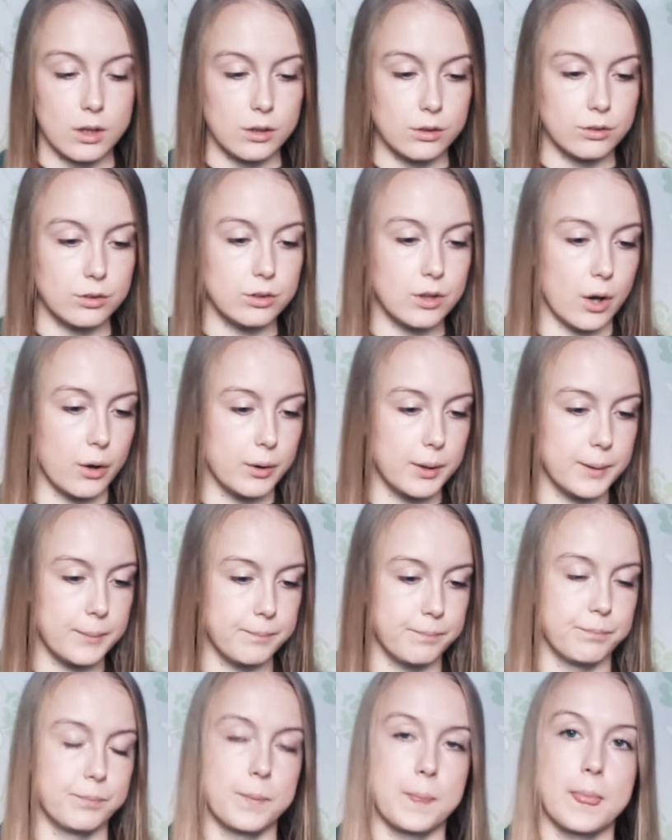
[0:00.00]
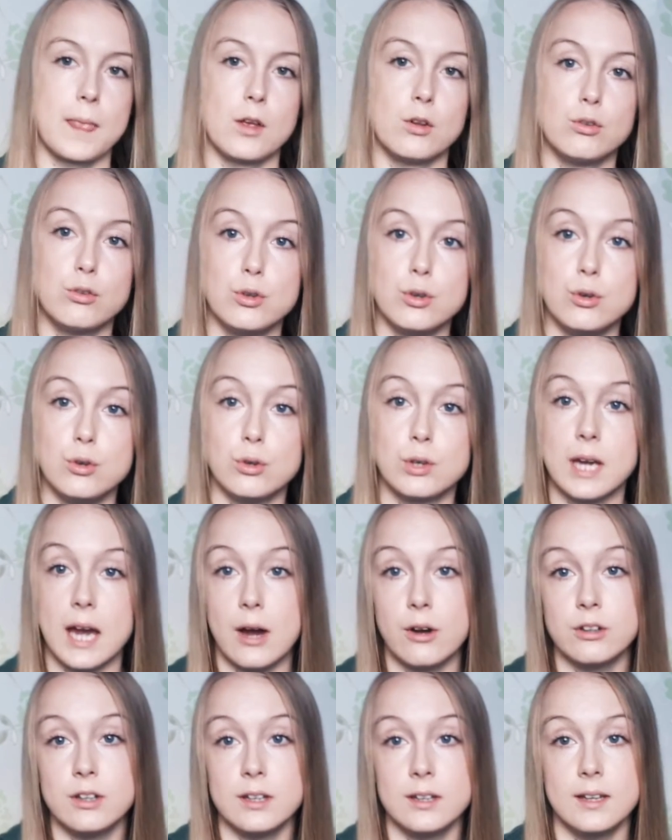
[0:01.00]
So to
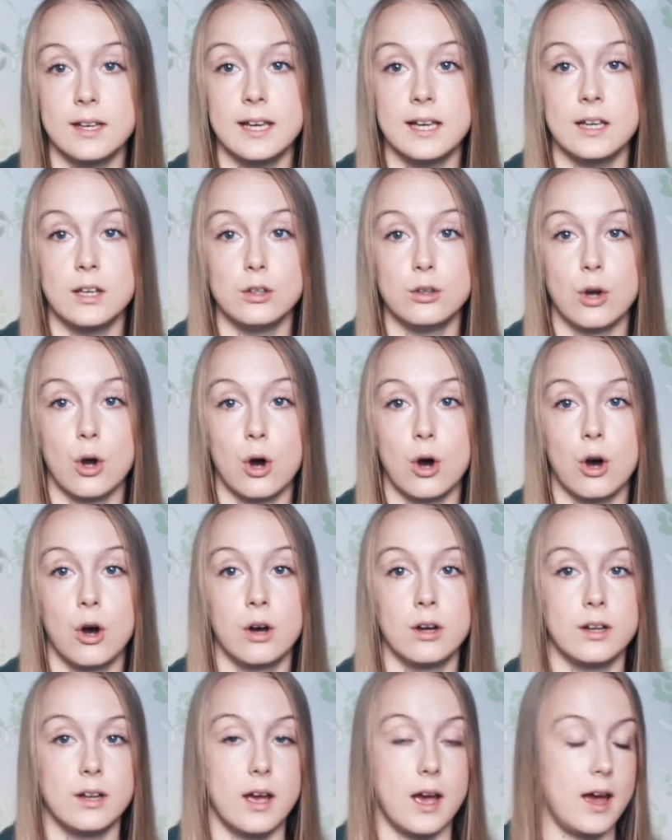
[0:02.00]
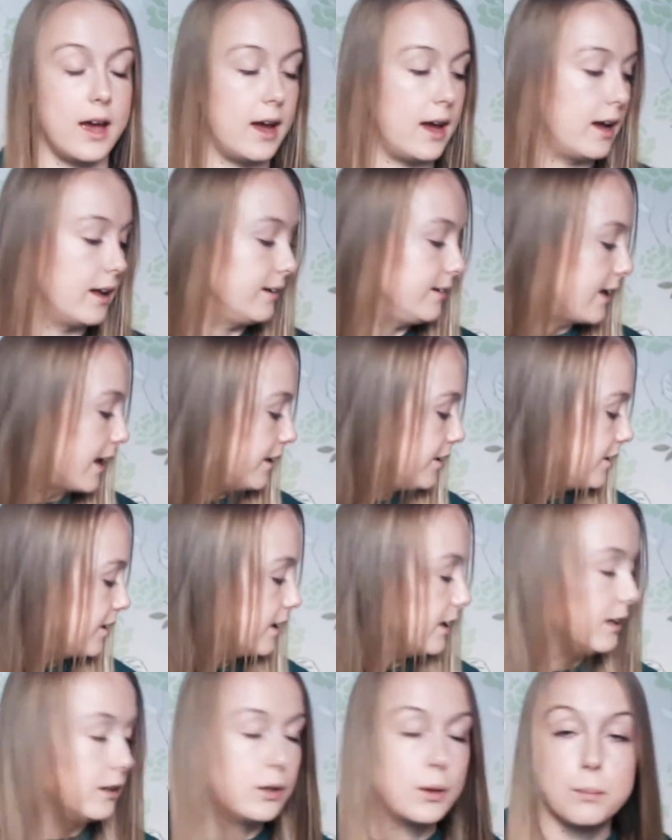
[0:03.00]
calculate your uh,
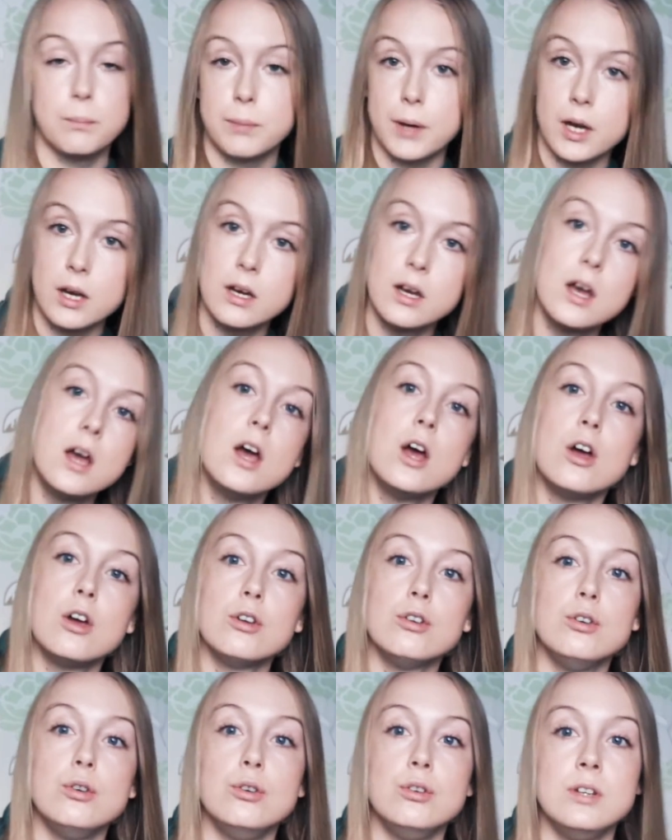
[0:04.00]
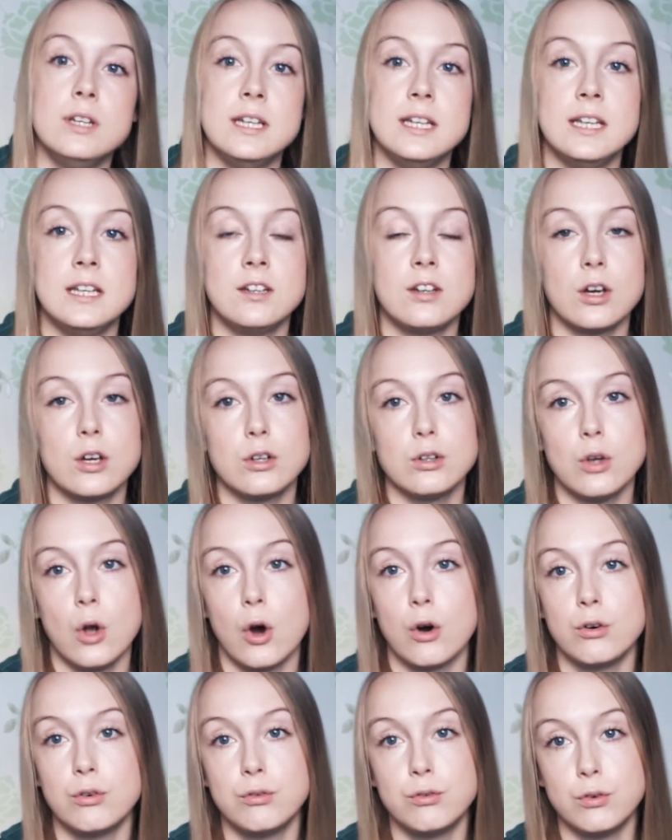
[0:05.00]
destiny number, you need
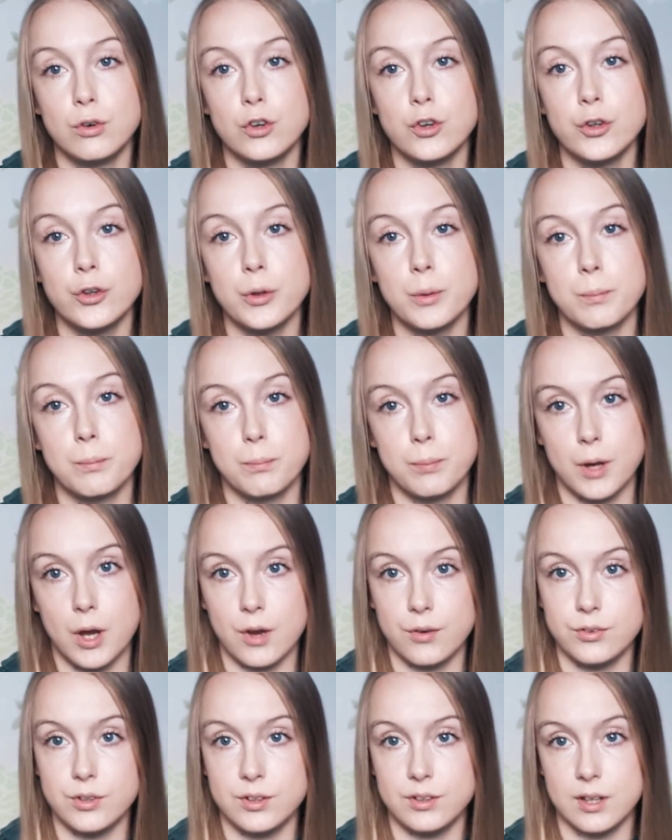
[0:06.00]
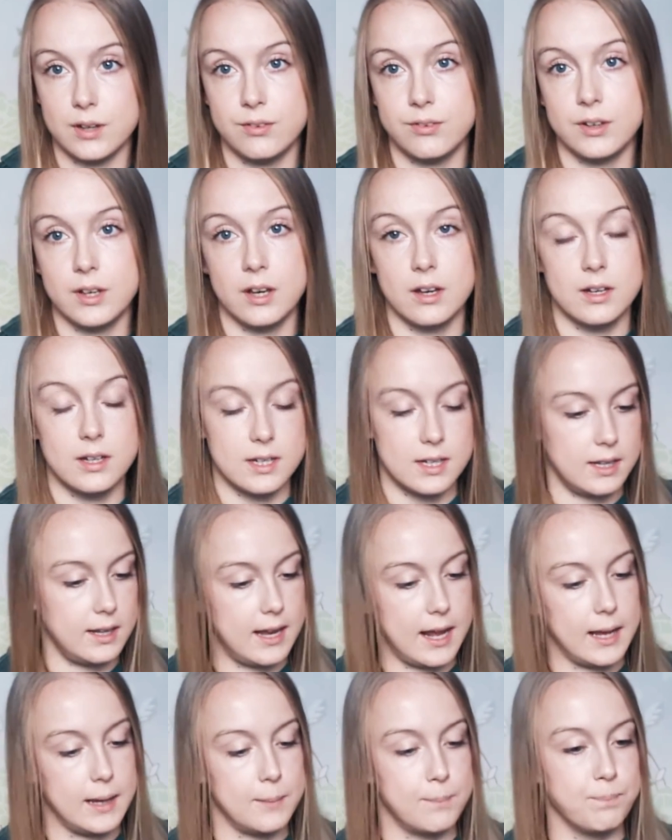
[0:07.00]
your full birth certificate
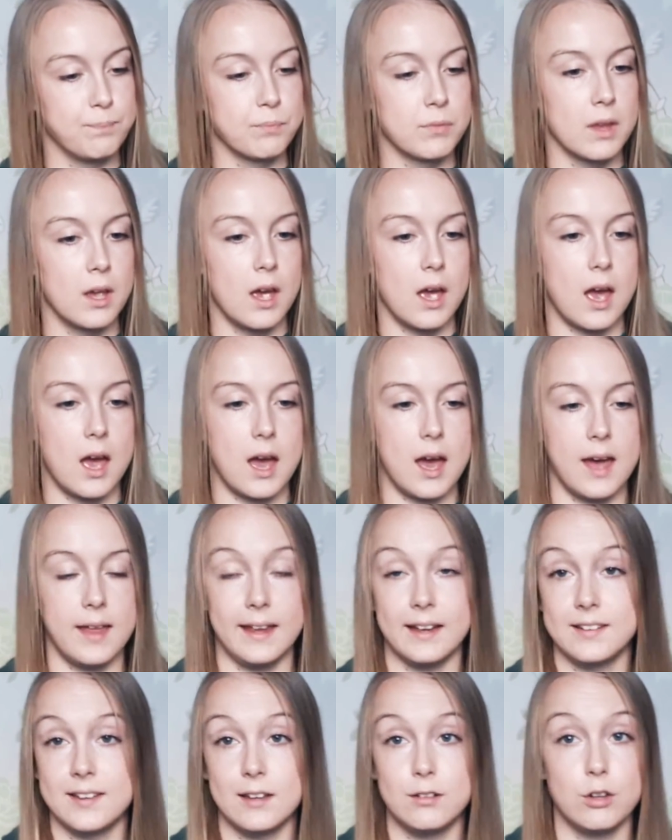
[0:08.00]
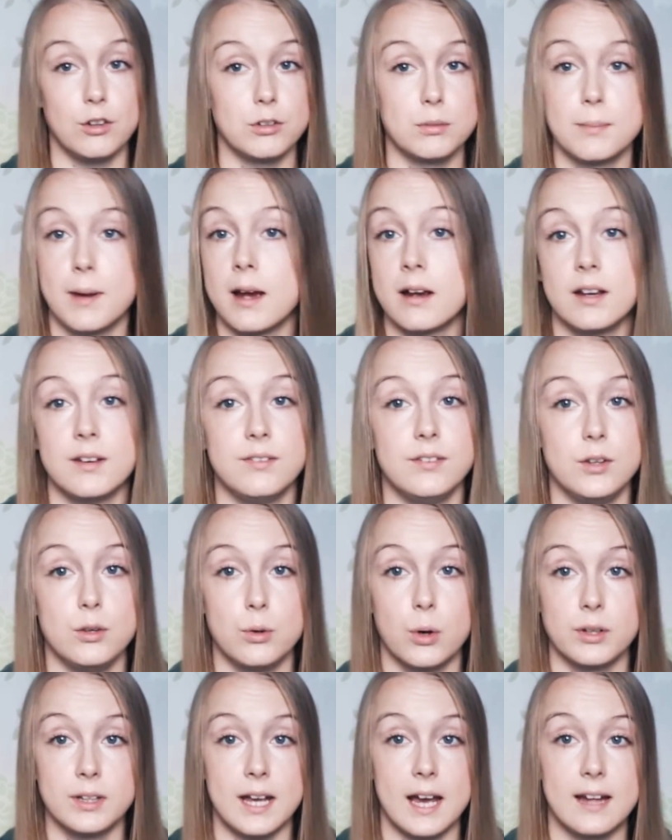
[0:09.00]
name. Uh, like I said, it doesn't matter if you
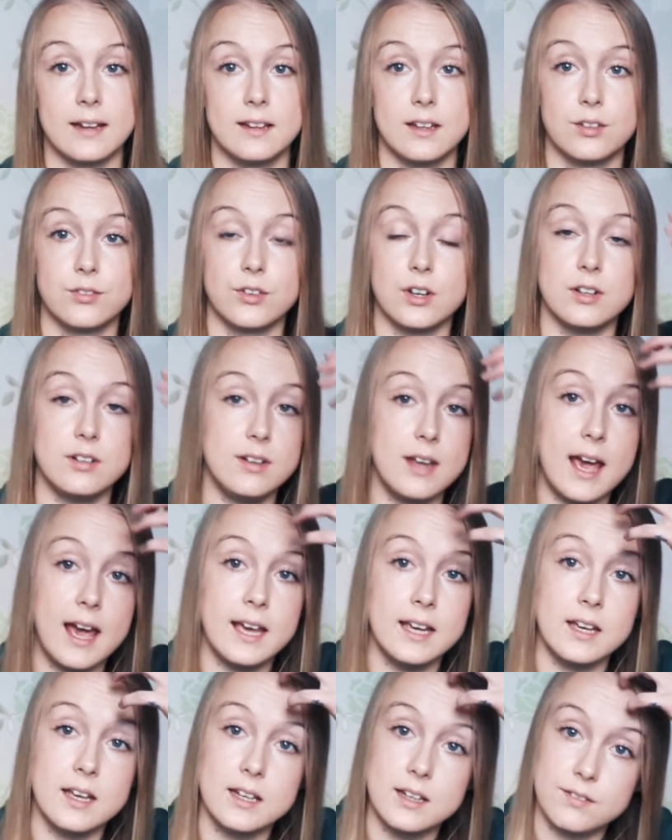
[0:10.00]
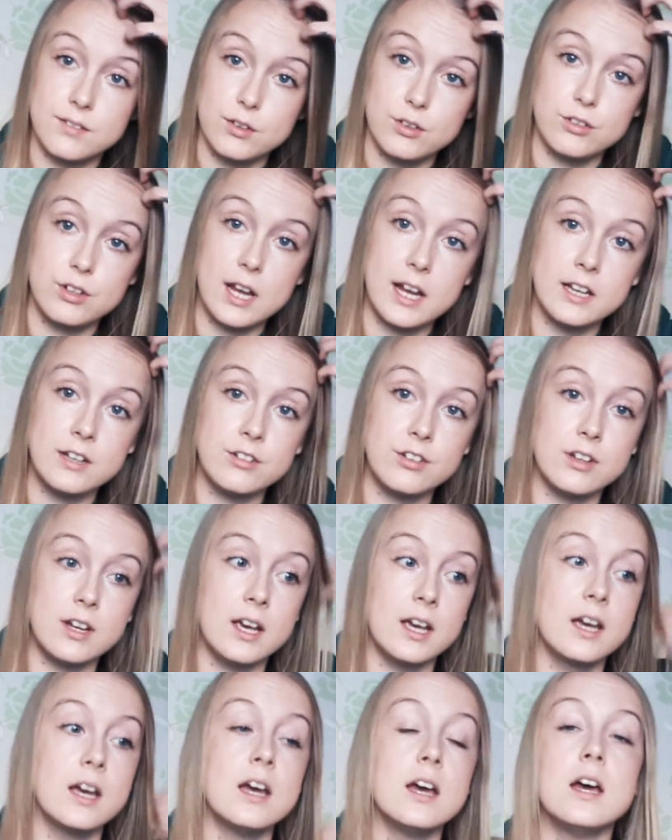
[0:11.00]
only had this for a day and if you changed
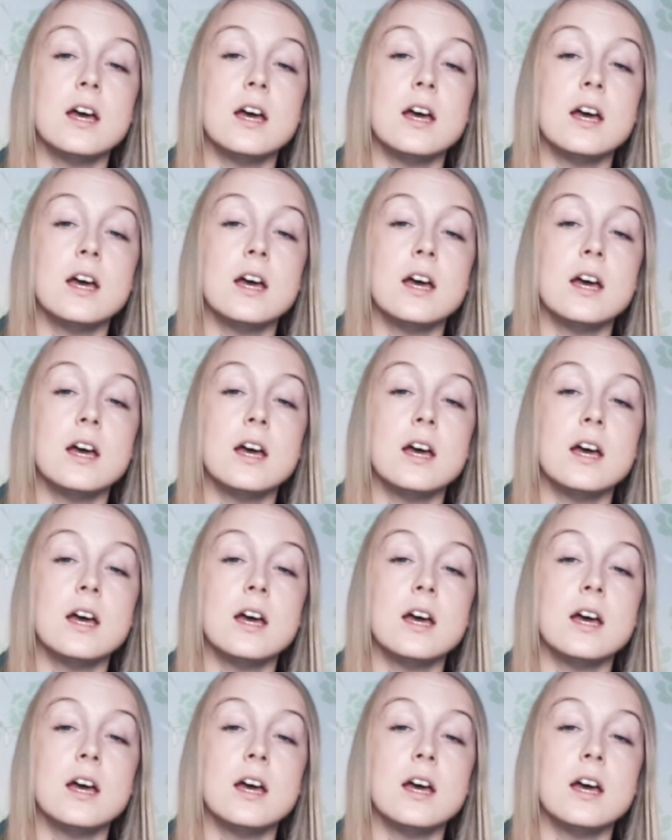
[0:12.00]
it,